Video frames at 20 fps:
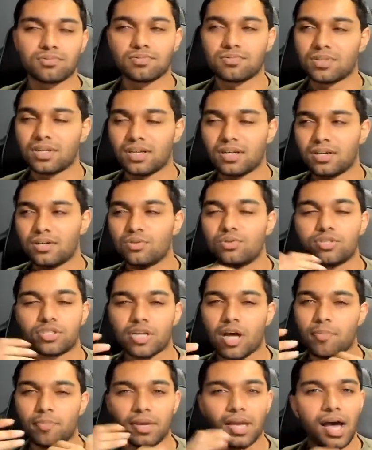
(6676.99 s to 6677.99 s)

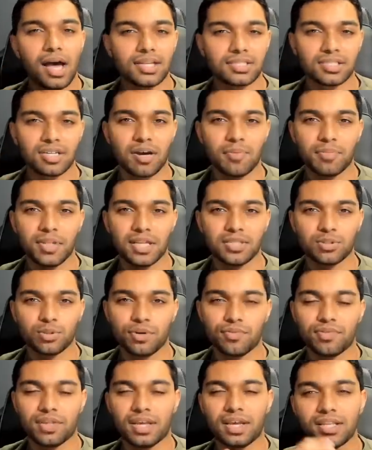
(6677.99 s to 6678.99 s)
Usopp Yasop, that sort
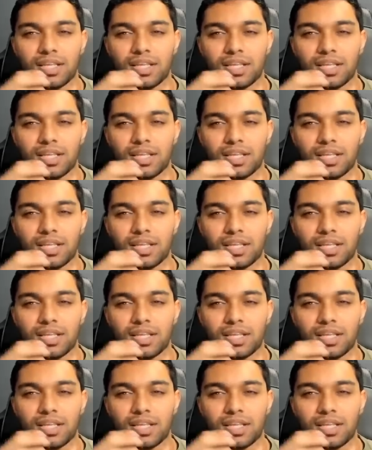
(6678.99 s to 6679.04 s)
of thing.